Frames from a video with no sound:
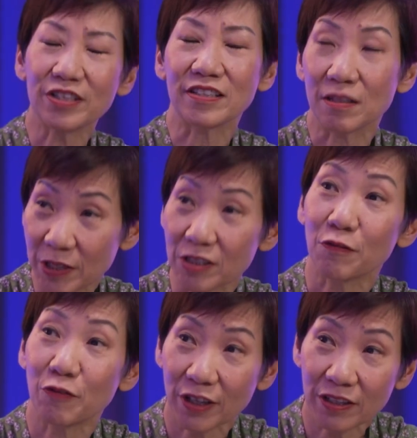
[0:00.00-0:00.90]
is a bit
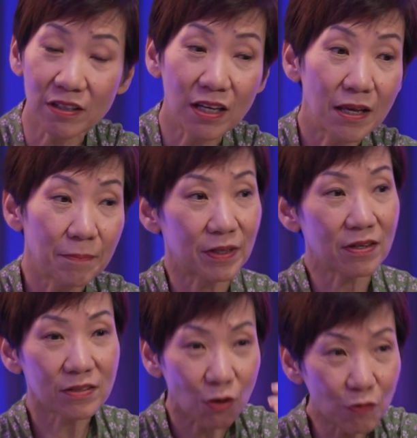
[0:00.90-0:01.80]
different
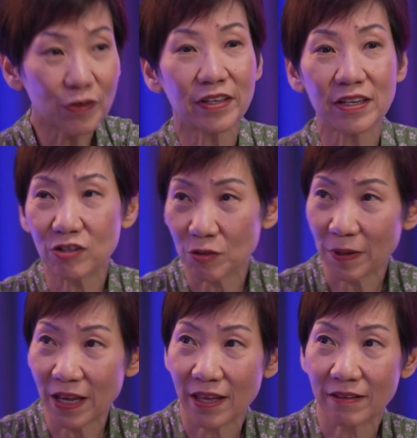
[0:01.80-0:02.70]
because over there in
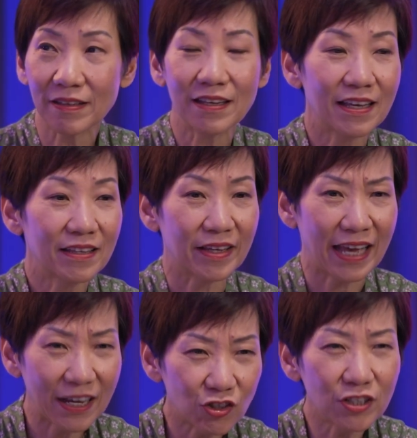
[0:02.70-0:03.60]
Japan, they
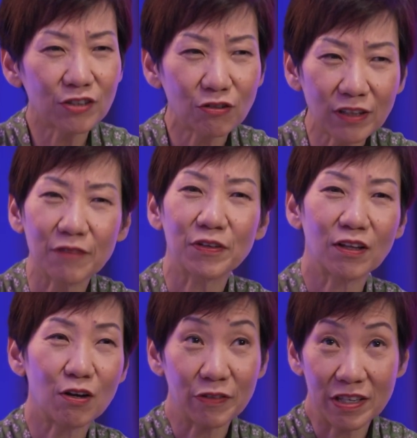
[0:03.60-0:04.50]
actually don't have a
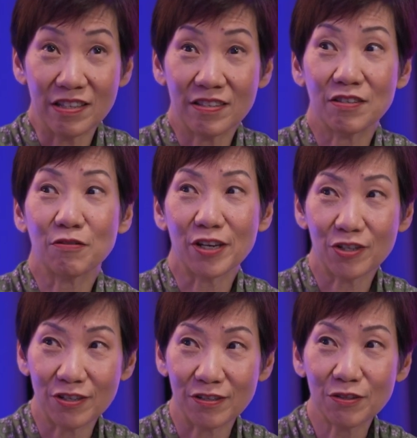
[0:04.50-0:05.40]
lot of incineration.